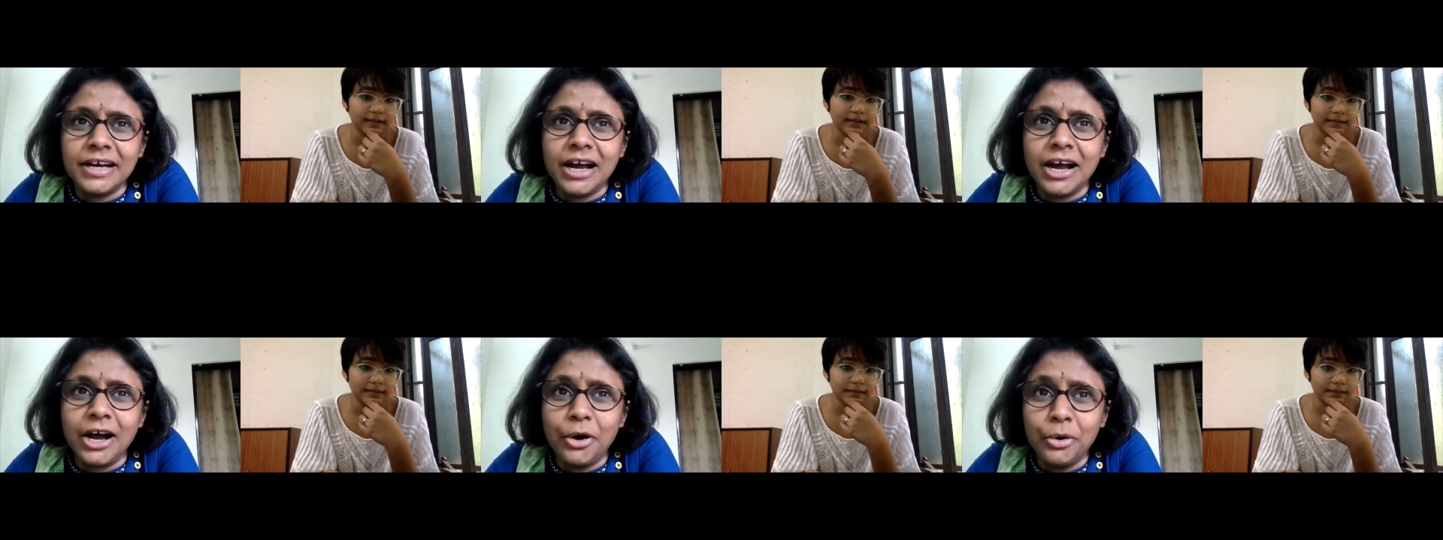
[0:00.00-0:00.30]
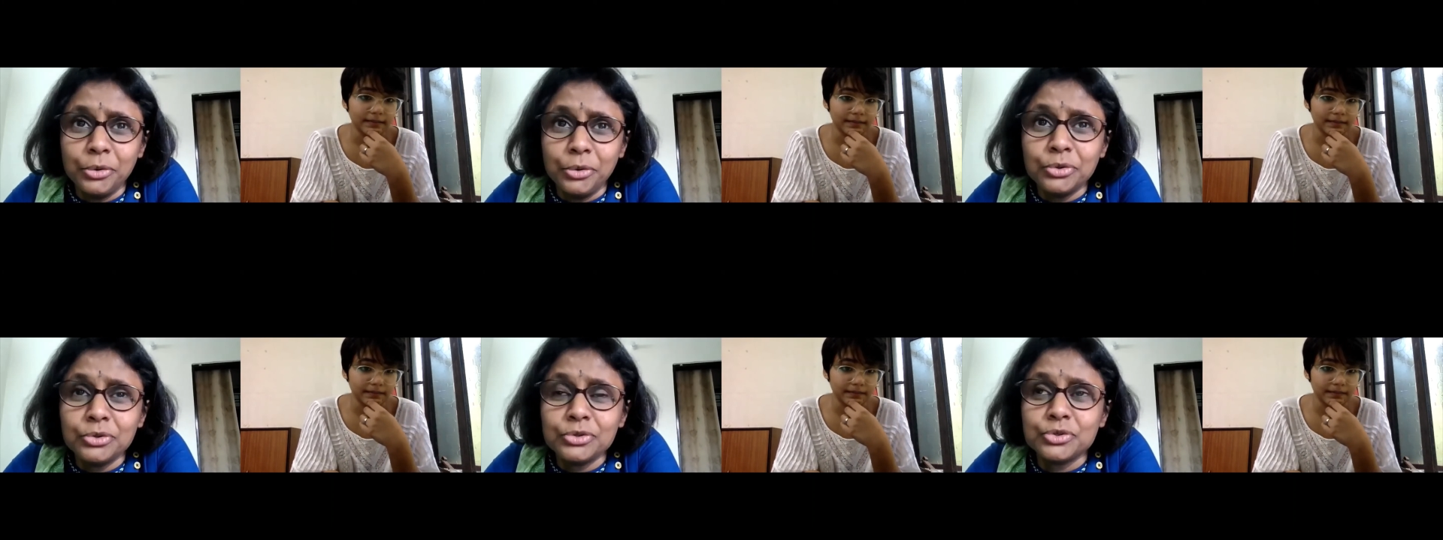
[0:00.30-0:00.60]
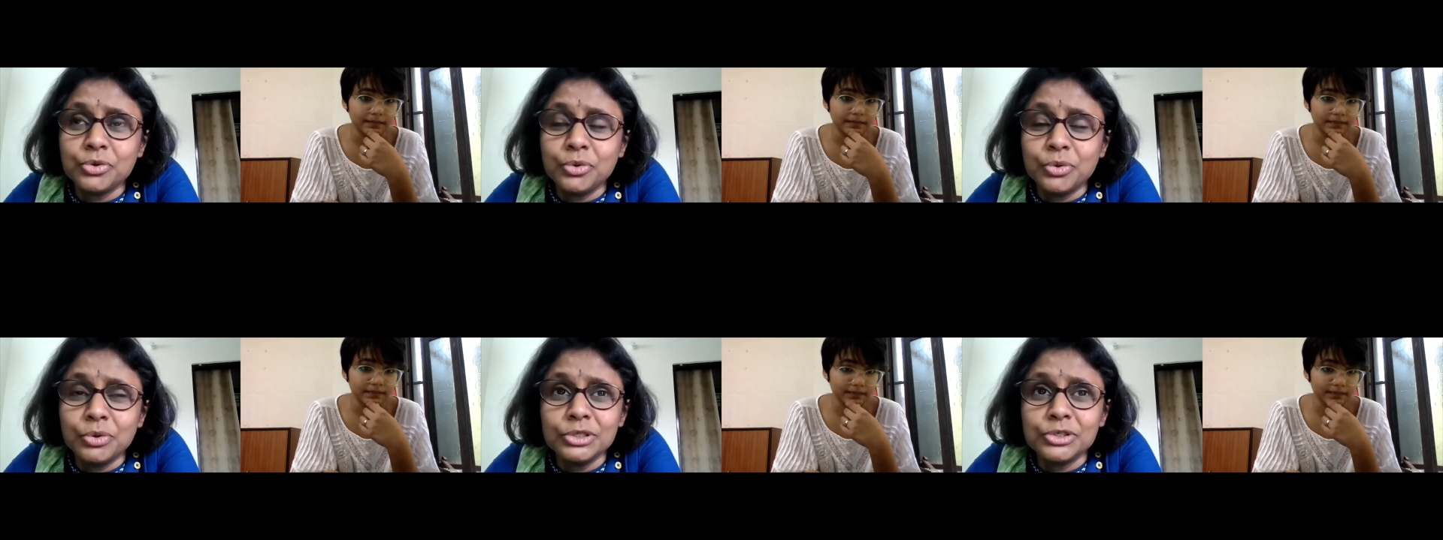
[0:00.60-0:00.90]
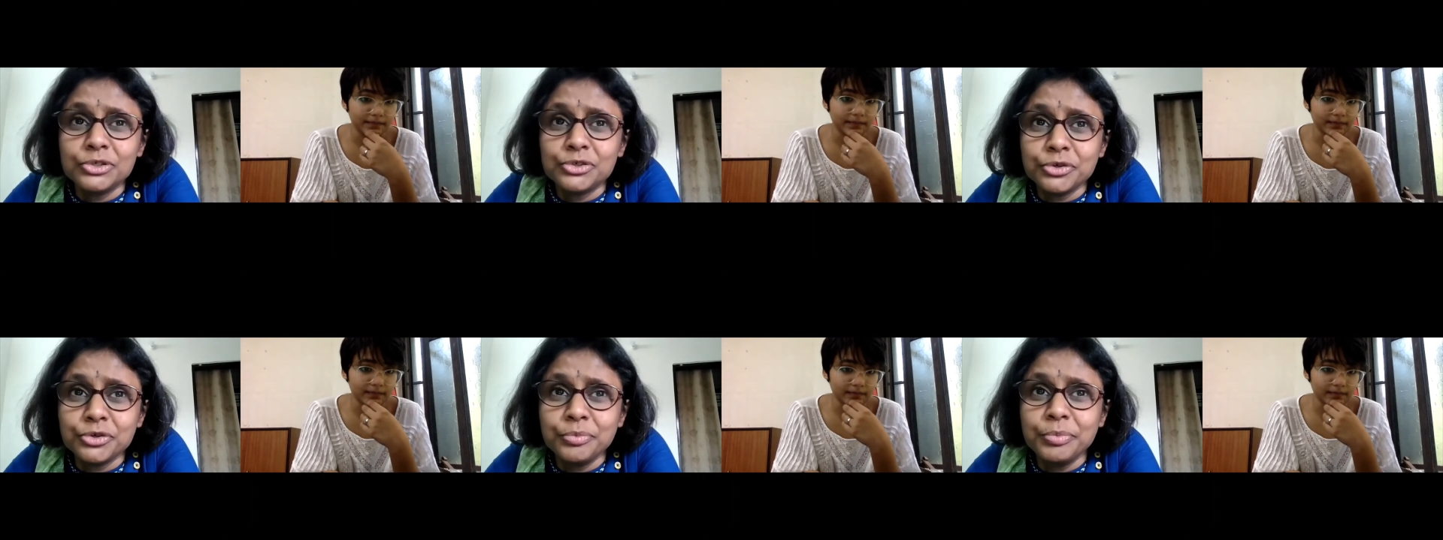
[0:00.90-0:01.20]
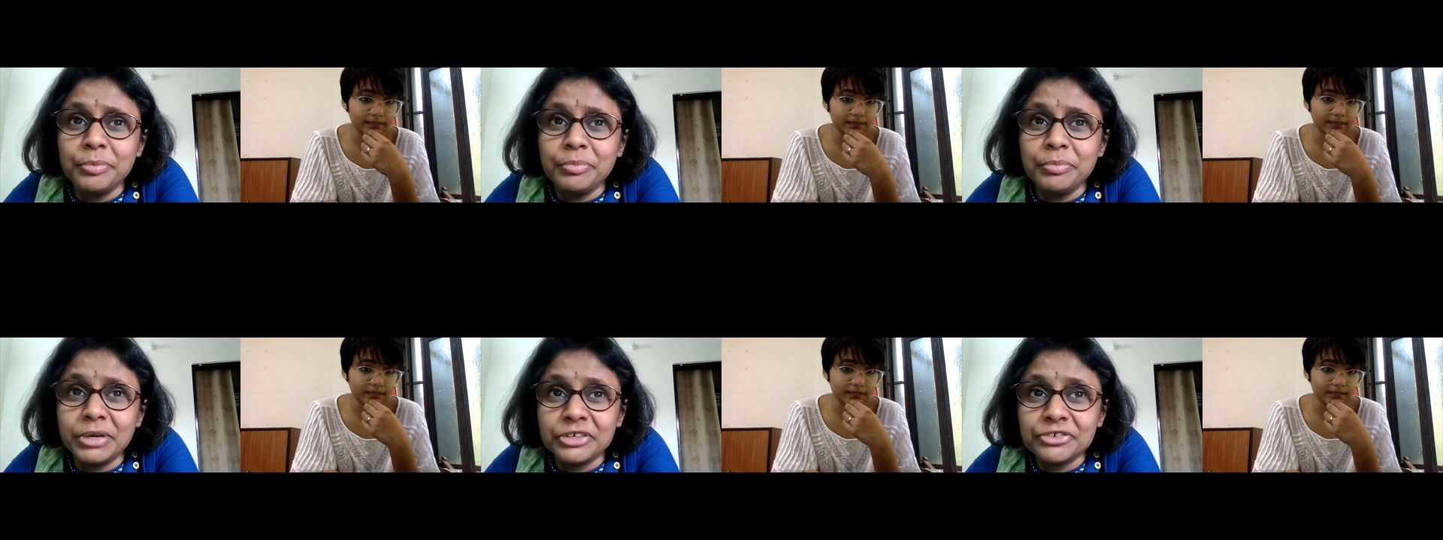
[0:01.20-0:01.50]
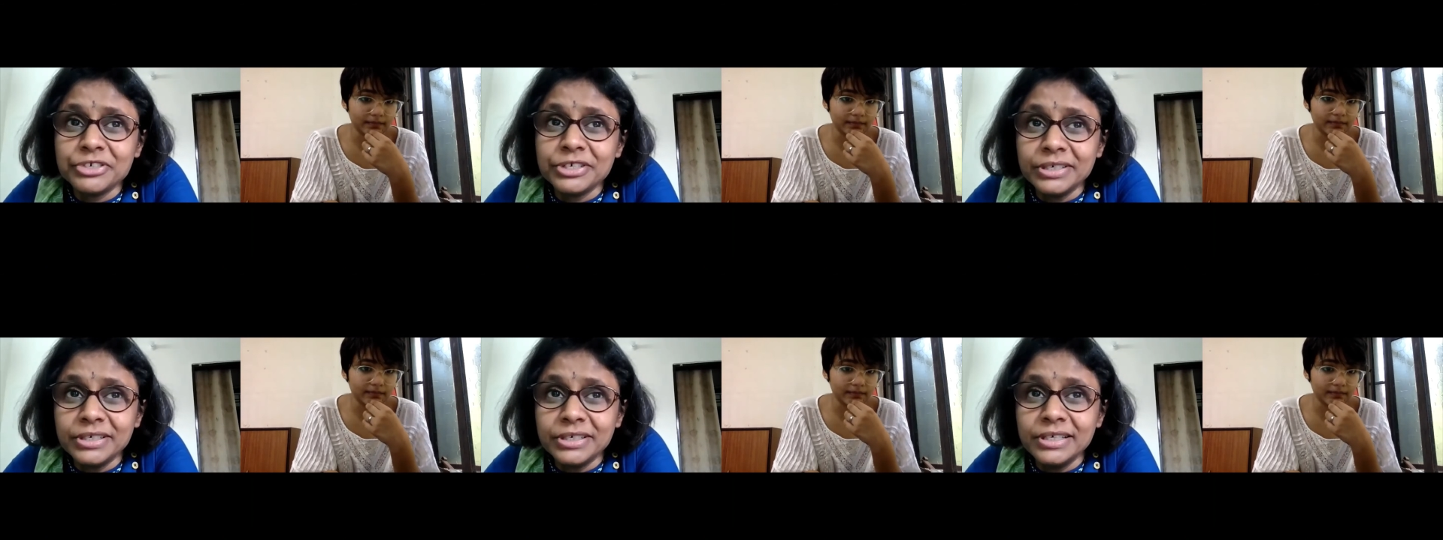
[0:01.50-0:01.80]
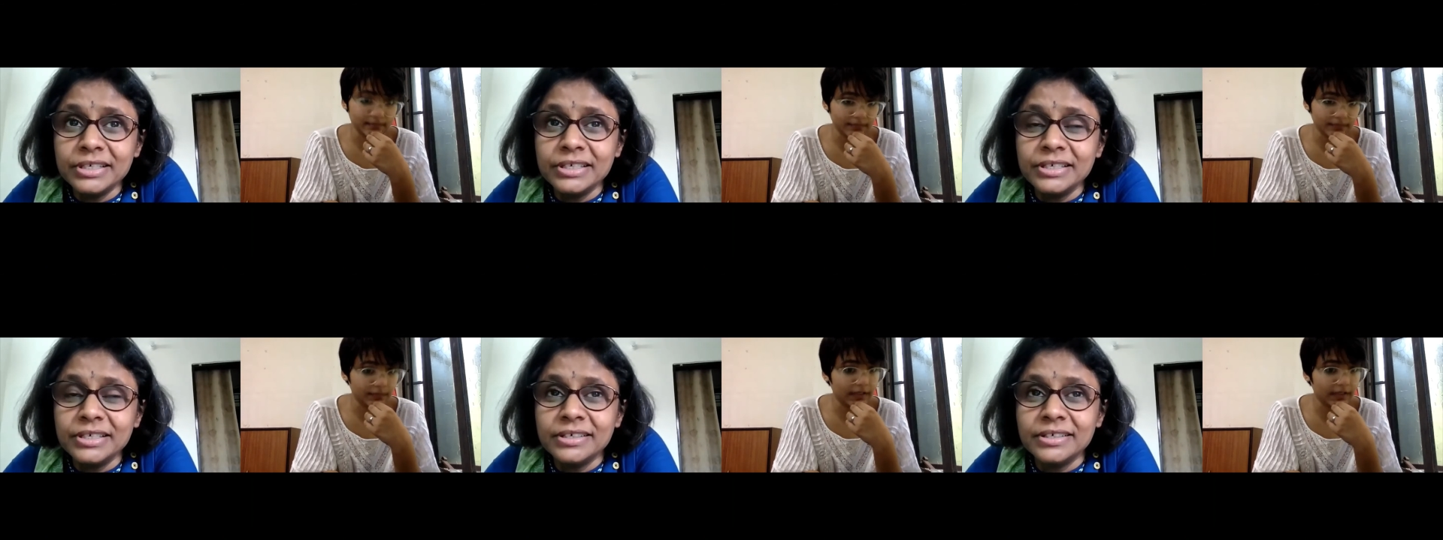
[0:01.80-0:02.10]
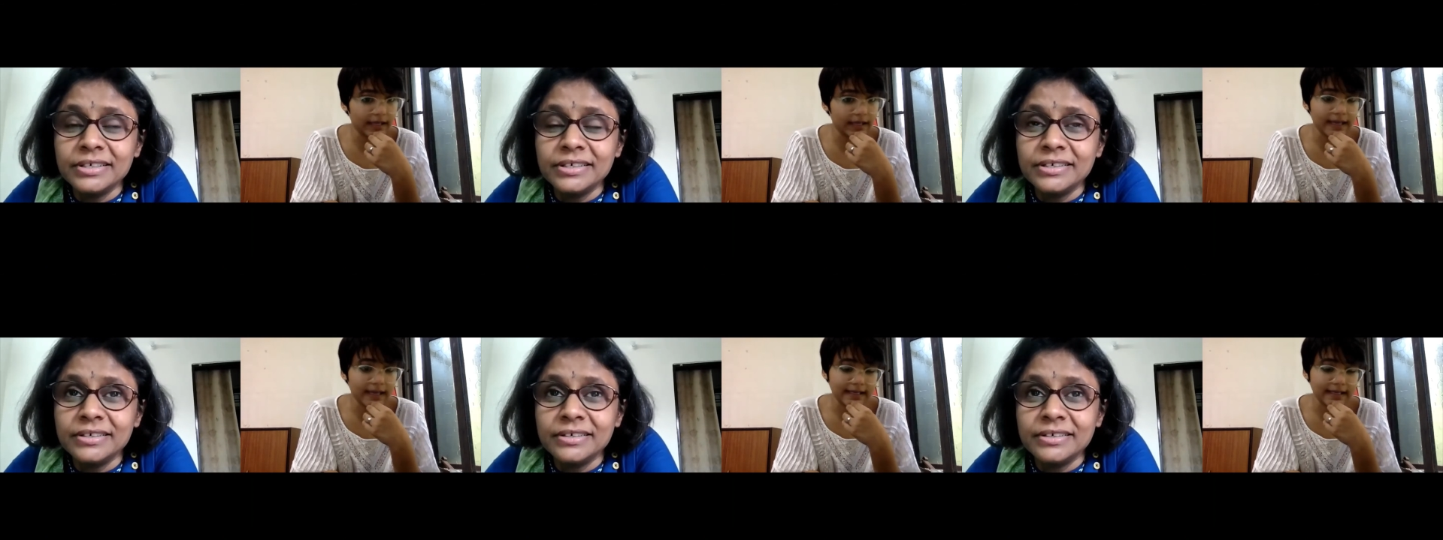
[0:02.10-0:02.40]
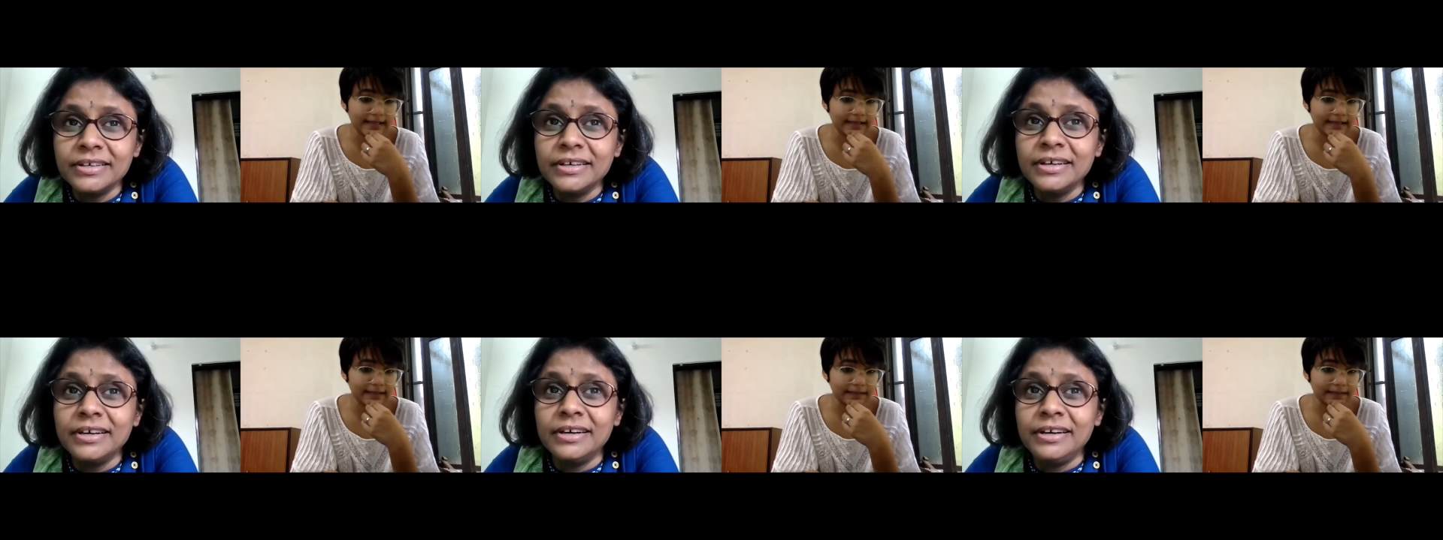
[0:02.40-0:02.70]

Speaker 1: how those goals should be measured? Yes.